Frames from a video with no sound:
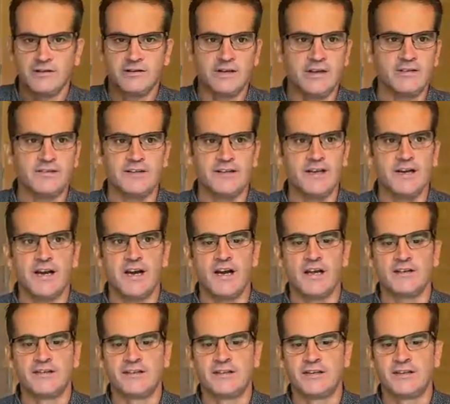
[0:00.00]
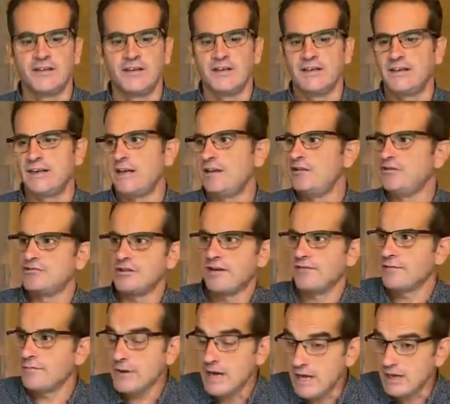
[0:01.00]
Does he ask, can you
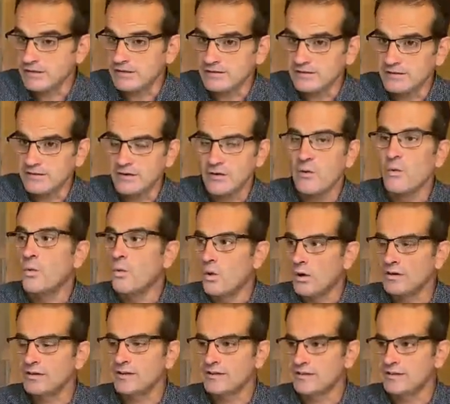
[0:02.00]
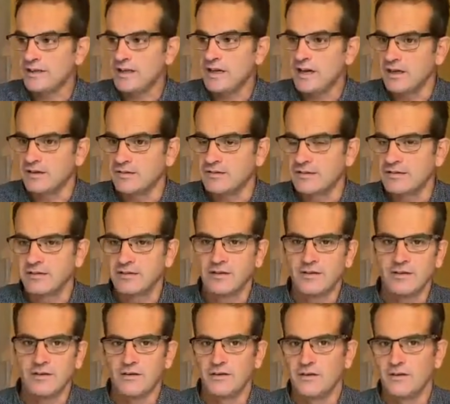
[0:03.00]
drive a bus? What does he ask?
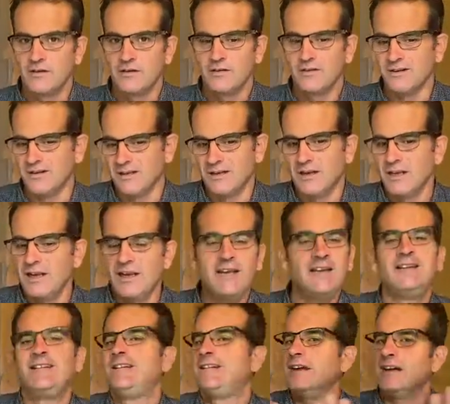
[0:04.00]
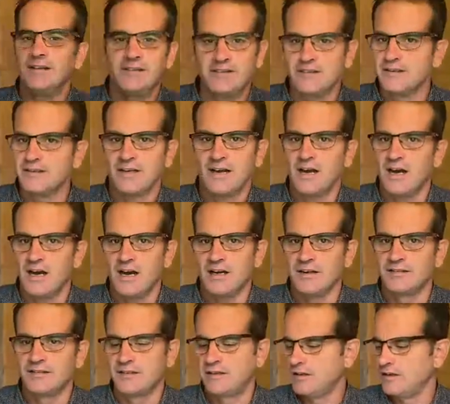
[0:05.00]
Well, he doesn't
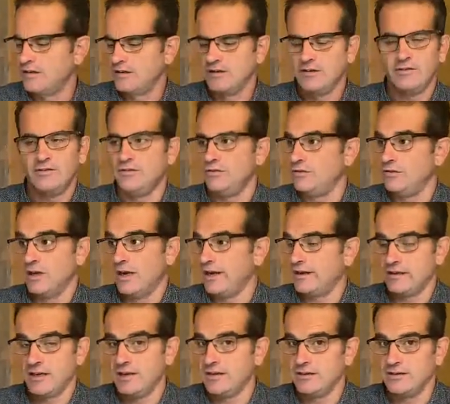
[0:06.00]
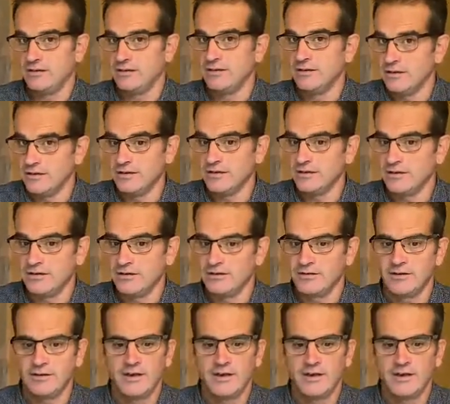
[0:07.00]
ask, do you like London? No, no, no.